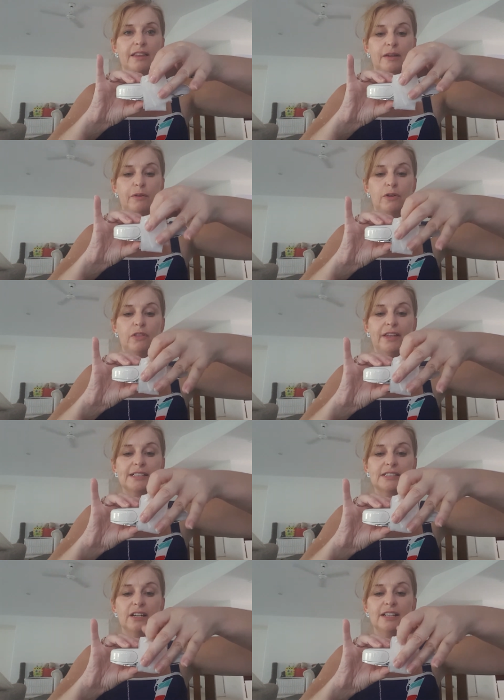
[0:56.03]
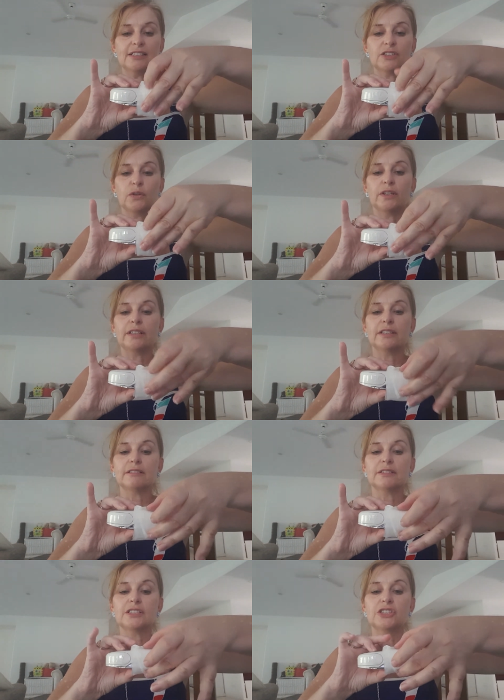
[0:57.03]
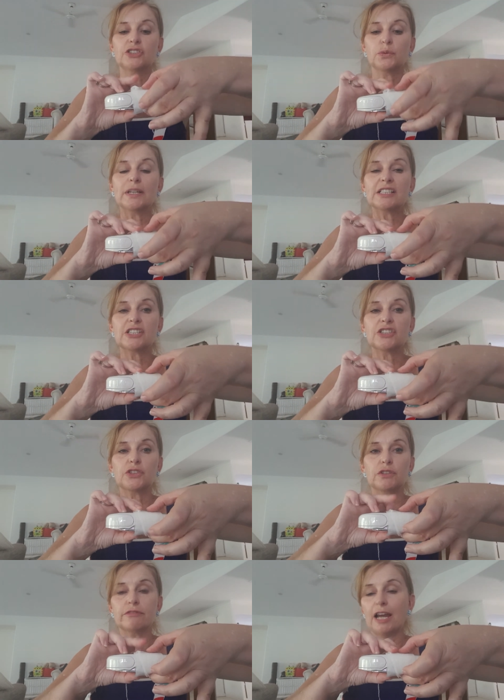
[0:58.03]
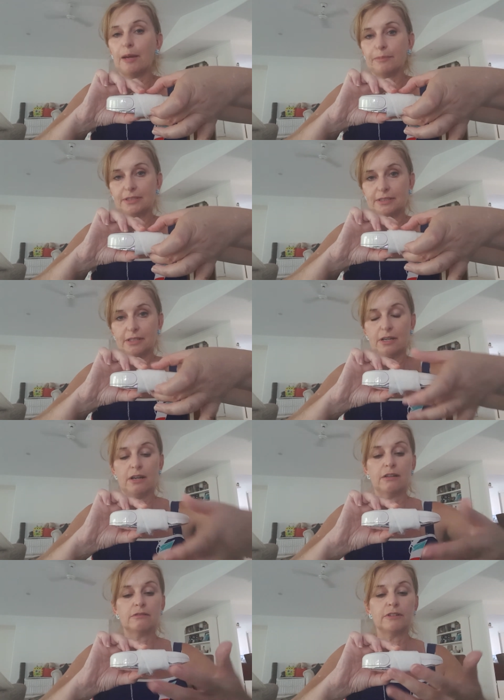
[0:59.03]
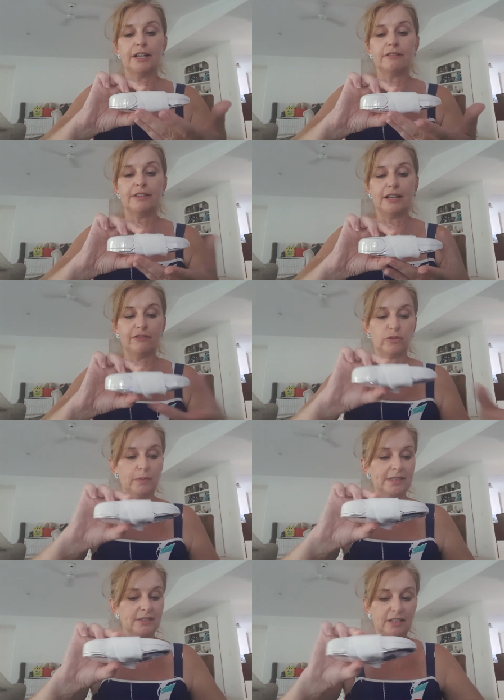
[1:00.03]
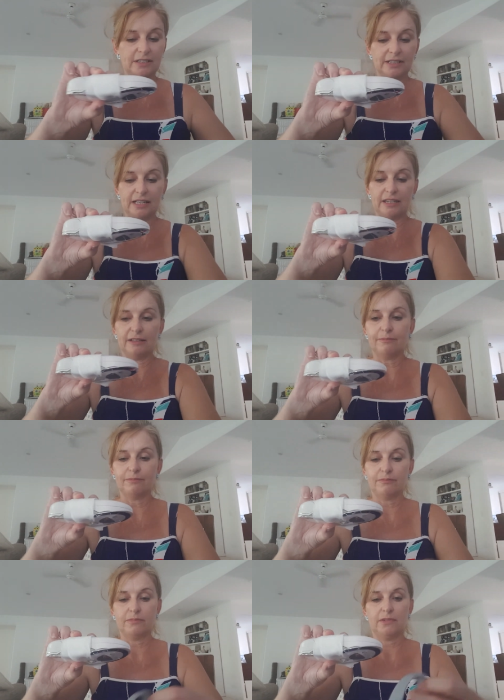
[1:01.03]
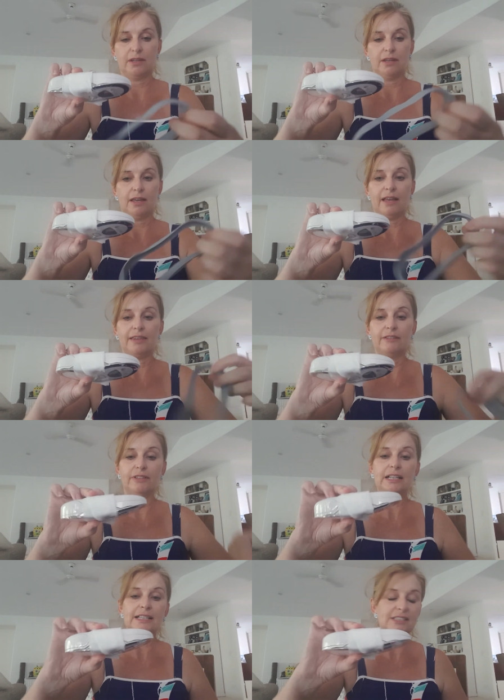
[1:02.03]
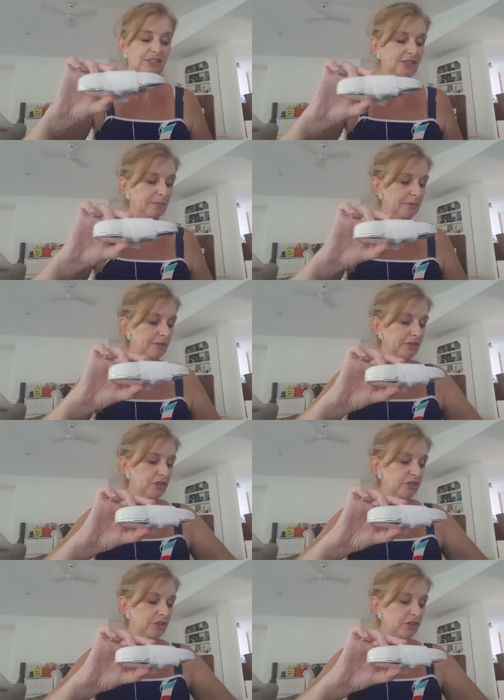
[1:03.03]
that one on that side so the tissue, wet tissue wraps right around from one side to the other and then really it's just a bit of a